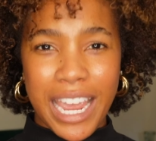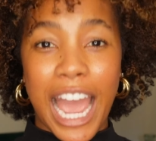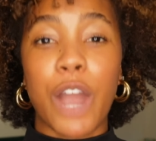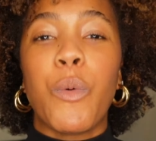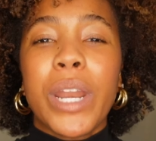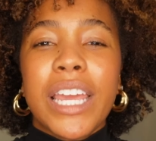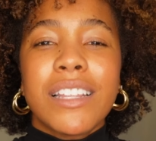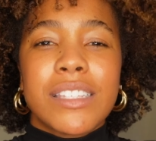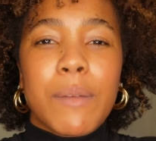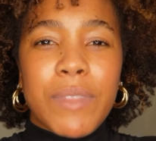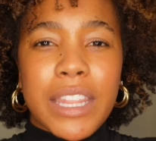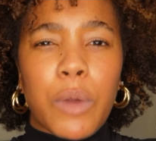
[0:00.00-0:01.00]
I want to get
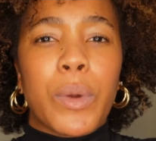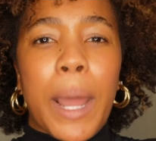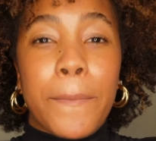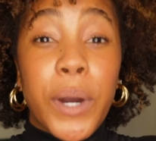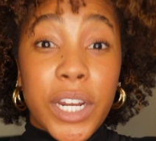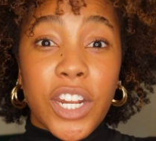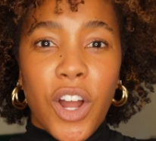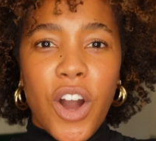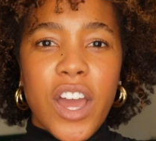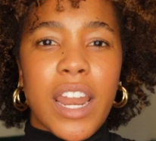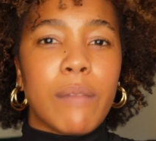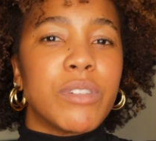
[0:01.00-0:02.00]
something that when I put it
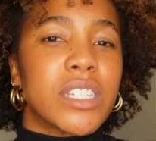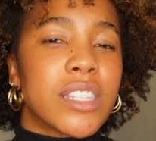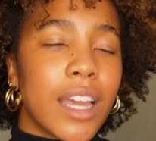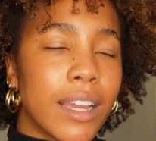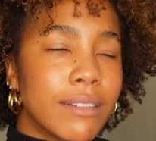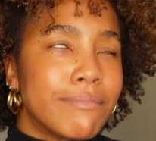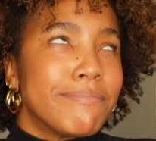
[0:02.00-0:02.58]
on, I'm just like,